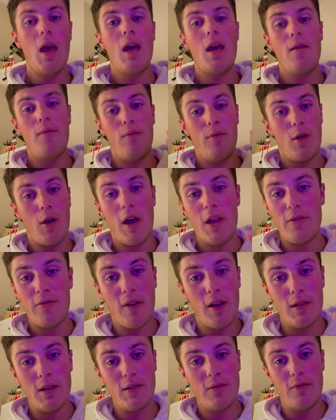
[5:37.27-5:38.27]
If you guys
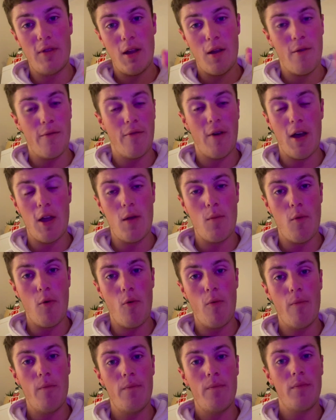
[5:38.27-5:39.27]
find this video
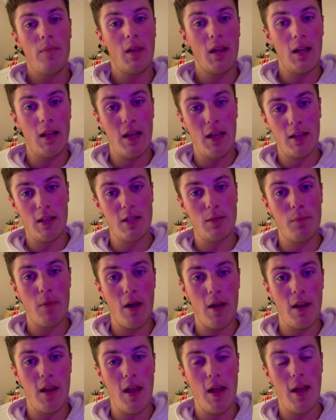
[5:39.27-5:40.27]
valuable, click this
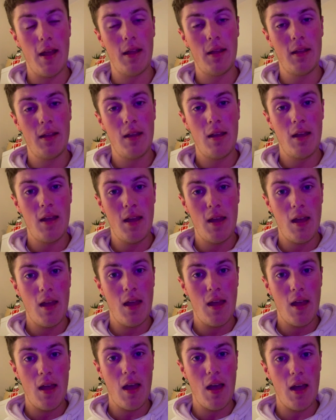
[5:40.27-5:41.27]
button here.
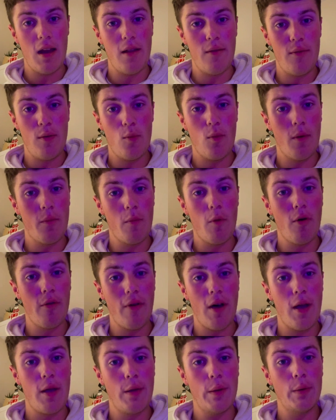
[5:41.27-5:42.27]
And if you want more
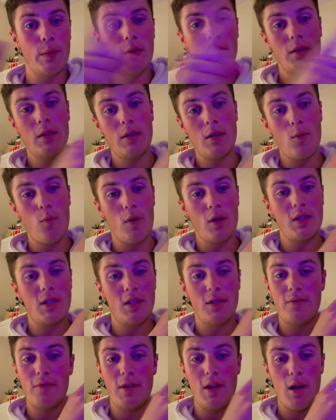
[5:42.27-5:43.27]
value, then watch
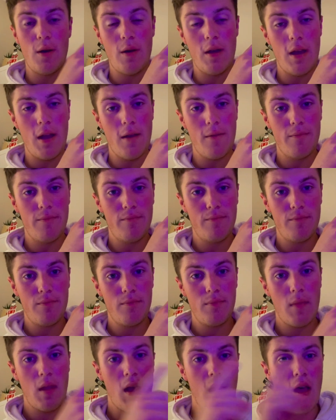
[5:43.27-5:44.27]
this video here.
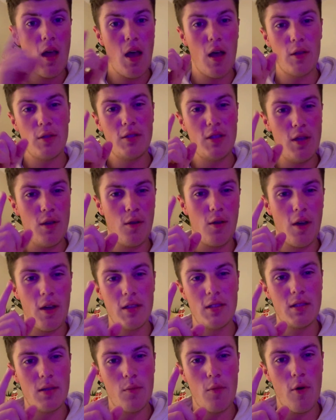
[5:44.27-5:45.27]
I'll see you
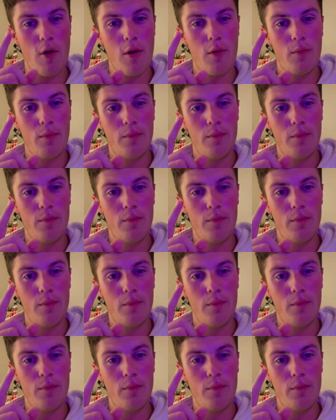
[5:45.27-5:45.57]
guys tomorrow.